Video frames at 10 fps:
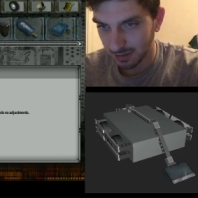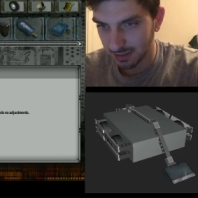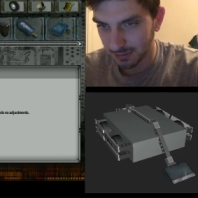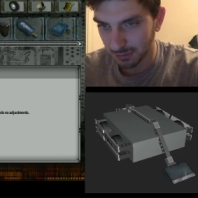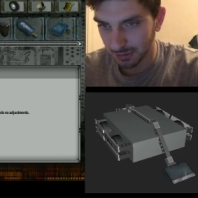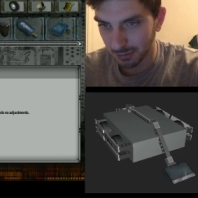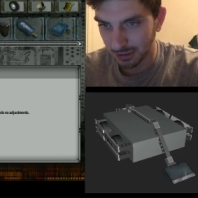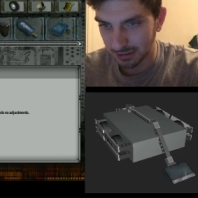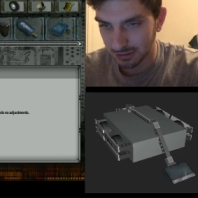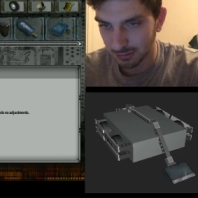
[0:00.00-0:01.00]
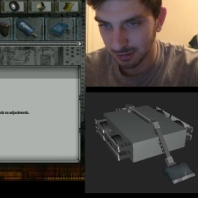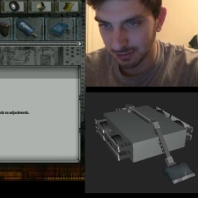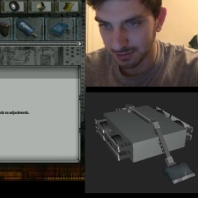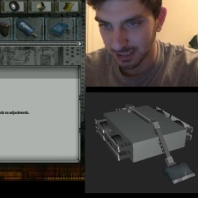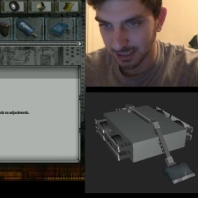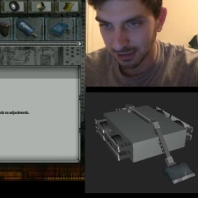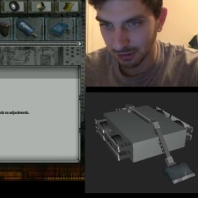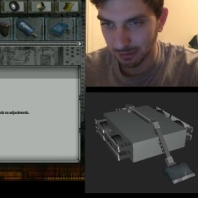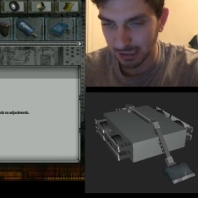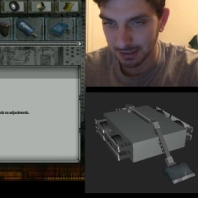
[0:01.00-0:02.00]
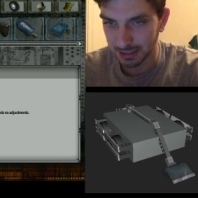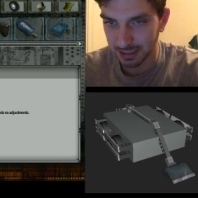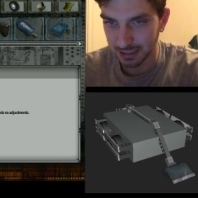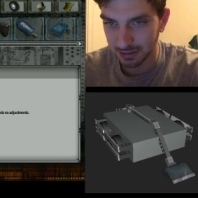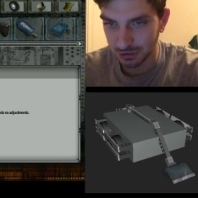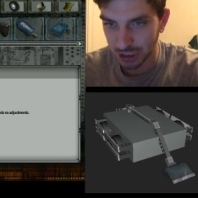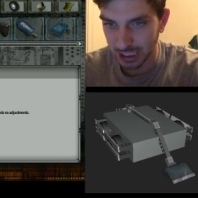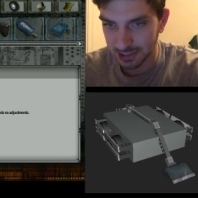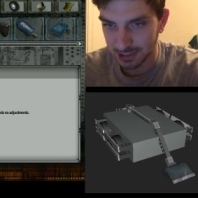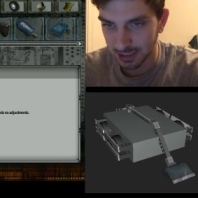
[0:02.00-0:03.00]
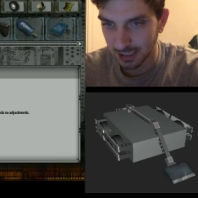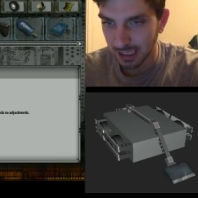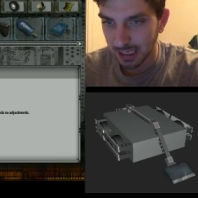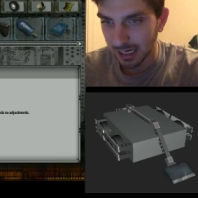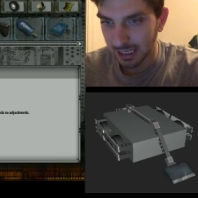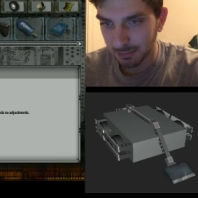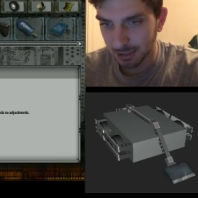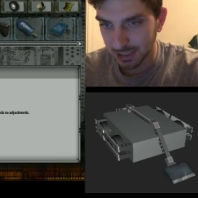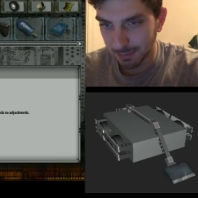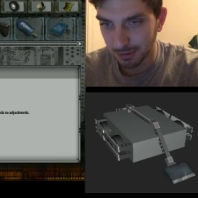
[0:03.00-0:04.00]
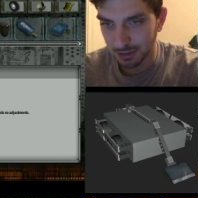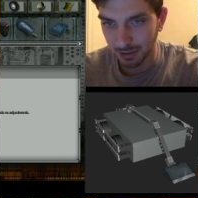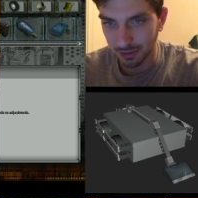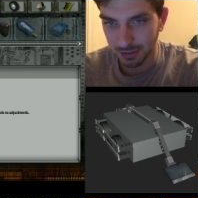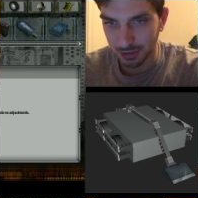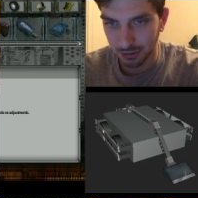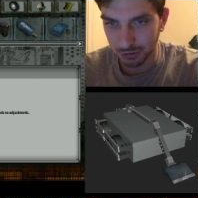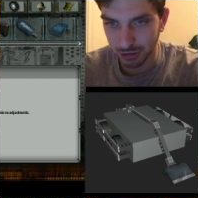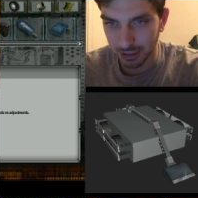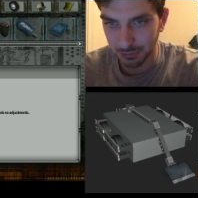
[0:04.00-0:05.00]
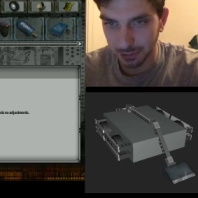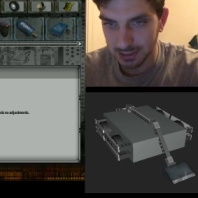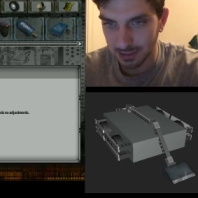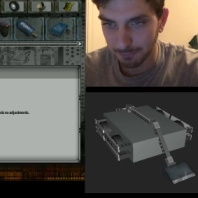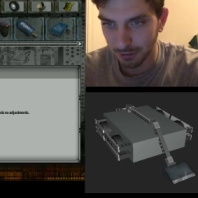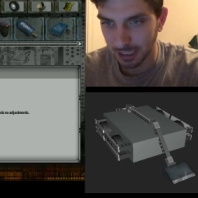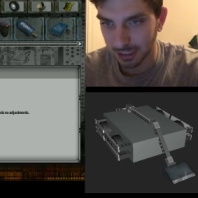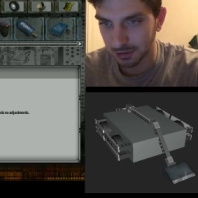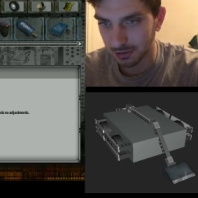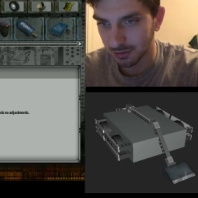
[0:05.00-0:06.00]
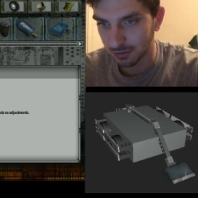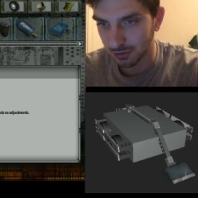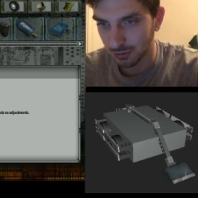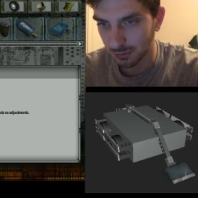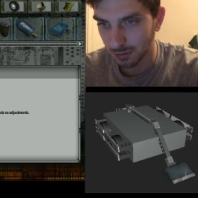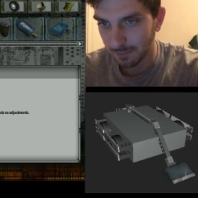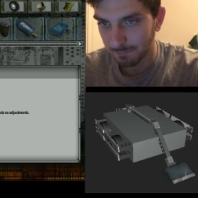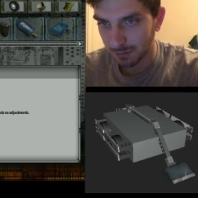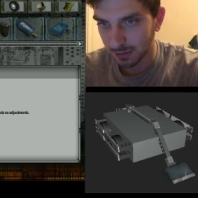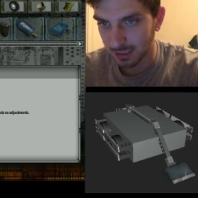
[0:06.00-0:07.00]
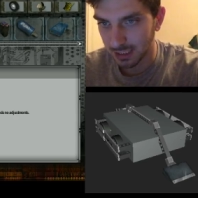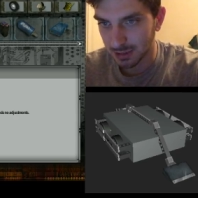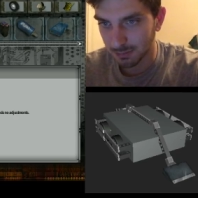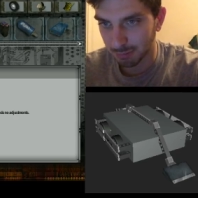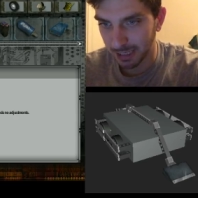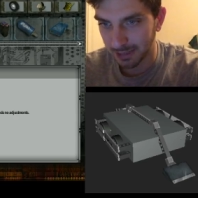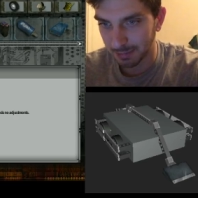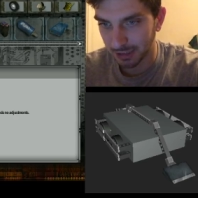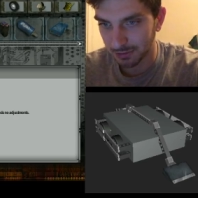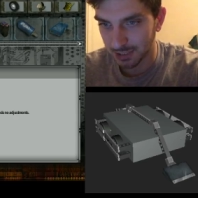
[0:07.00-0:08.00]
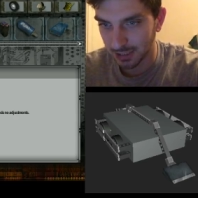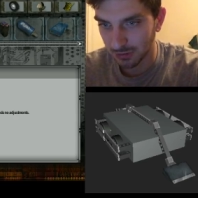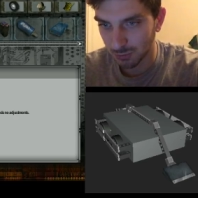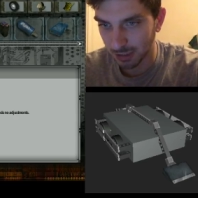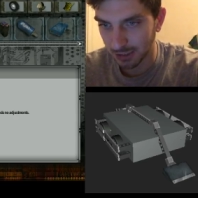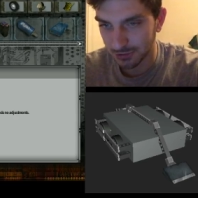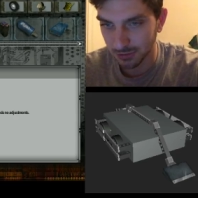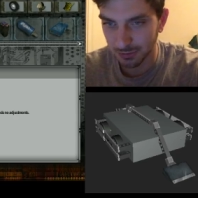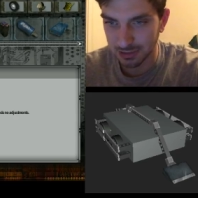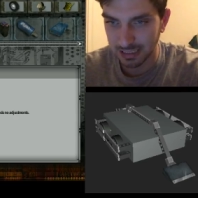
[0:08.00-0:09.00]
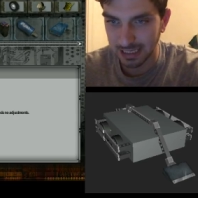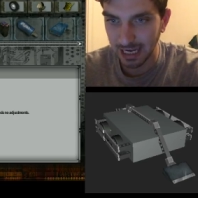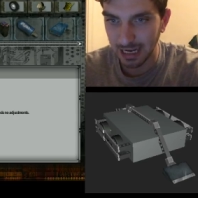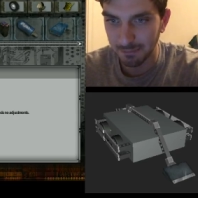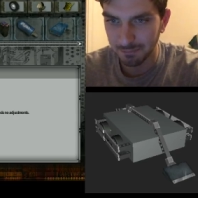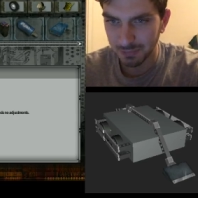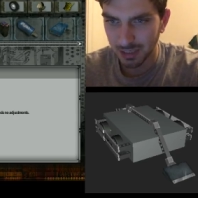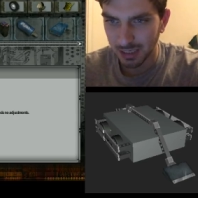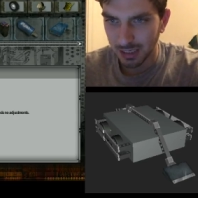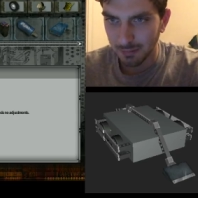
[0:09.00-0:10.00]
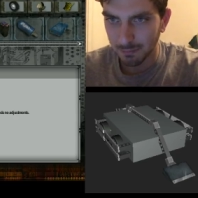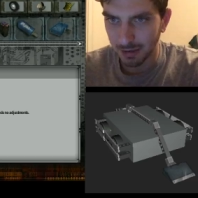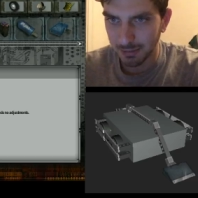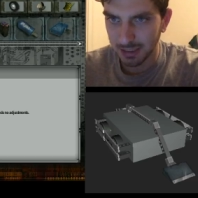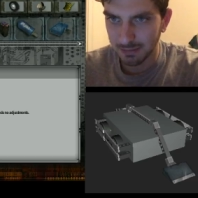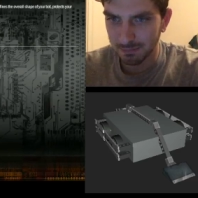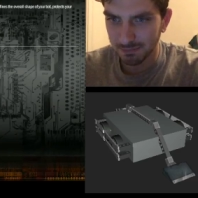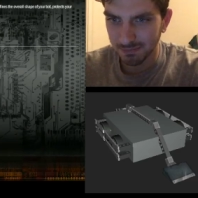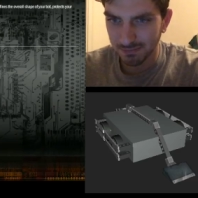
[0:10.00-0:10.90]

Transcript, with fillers: didn't really work out too well. It was getting kind of crowded in the chassis. And then because I put the little triangle things in the front, I couldn't do these pan panels here as well. So there is a gap. I mean,